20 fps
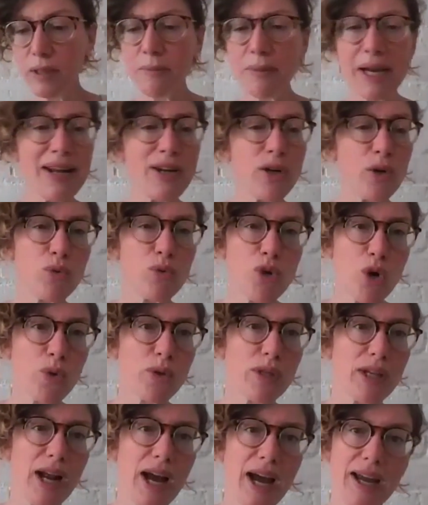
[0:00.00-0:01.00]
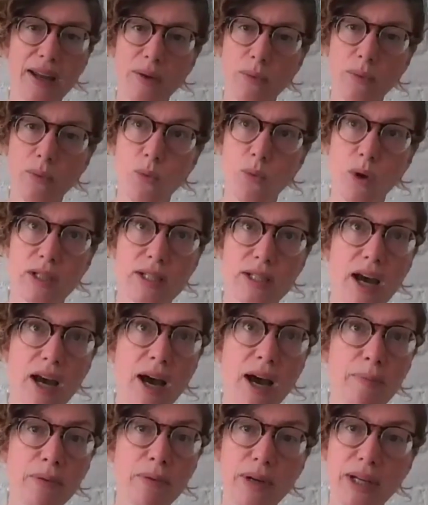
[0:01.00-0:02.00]
But I don't know that I want to
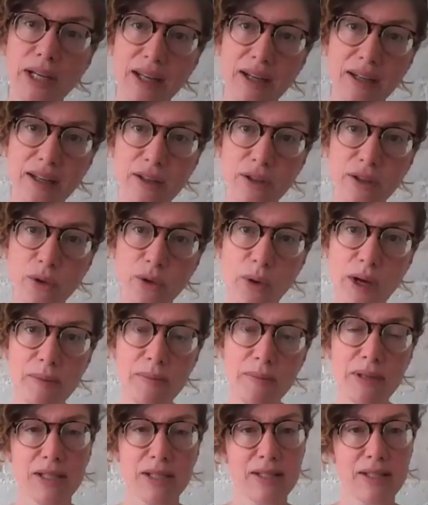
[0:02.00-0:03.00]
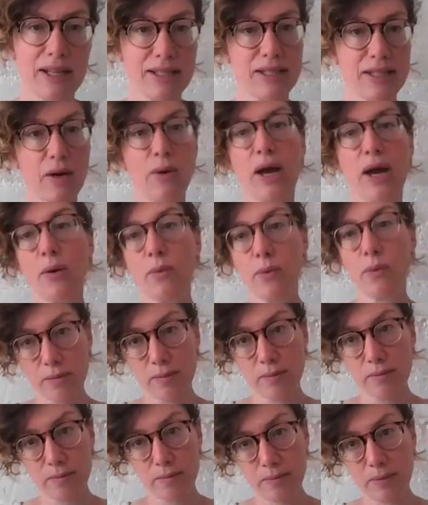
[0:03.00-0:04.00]
operate any other way because that's how I
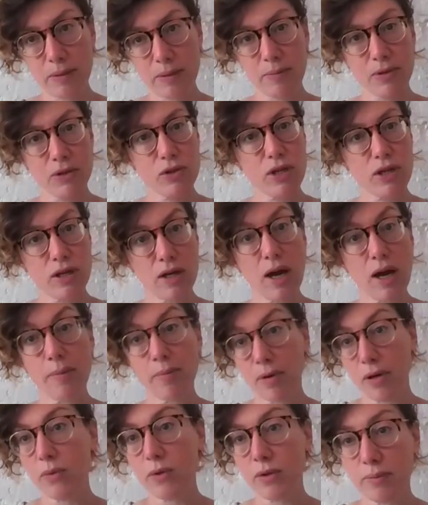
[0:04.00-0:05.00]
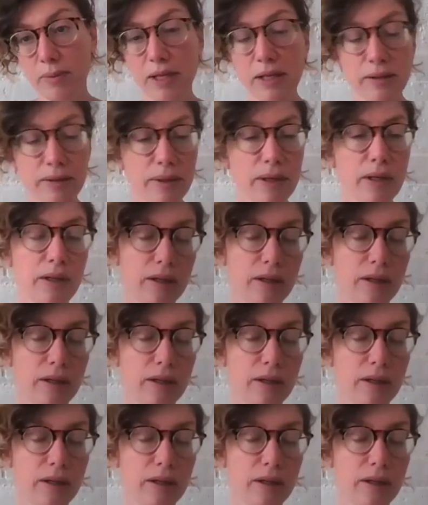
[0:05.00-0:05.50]
want people to operate with me.